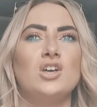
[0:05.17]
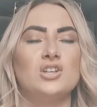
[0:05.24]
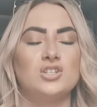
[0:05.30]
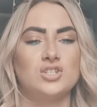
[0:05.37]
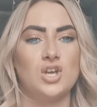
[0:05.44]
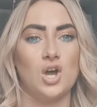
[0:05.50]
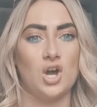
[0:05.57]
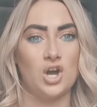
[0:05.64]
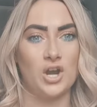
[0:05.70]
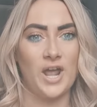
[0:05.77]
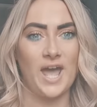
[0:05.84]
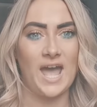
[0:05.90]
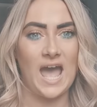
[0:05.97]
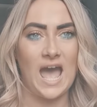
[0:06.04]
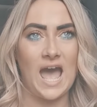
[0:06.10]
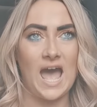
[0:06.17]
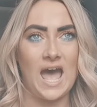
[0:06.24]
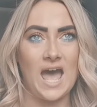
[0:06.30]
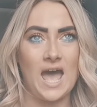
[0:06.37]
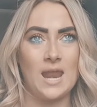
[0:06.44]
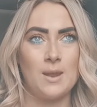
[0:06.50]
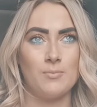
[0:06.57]
Zara
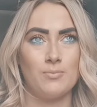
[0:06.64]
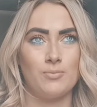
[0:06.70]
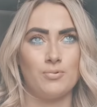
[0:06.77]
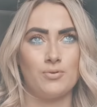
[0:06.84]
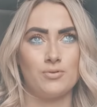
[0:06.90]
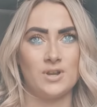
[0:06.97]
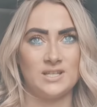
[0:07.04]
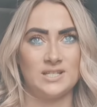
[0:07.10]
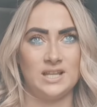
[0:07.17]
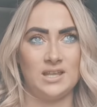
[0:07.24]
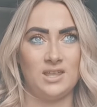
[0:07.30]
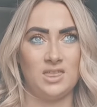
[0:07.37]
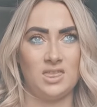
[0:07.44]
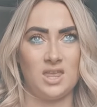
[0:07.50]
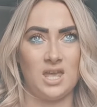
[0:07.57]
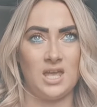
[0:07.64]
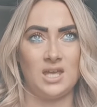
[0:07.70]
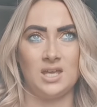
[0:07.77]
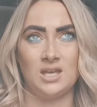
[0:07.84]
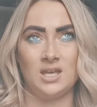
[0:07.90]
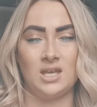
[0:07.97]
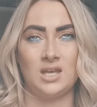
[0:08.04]
and Pretty Little
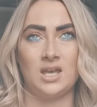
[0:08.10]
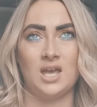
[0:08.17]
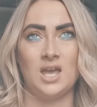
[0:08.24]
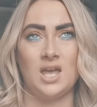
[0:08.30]
Thing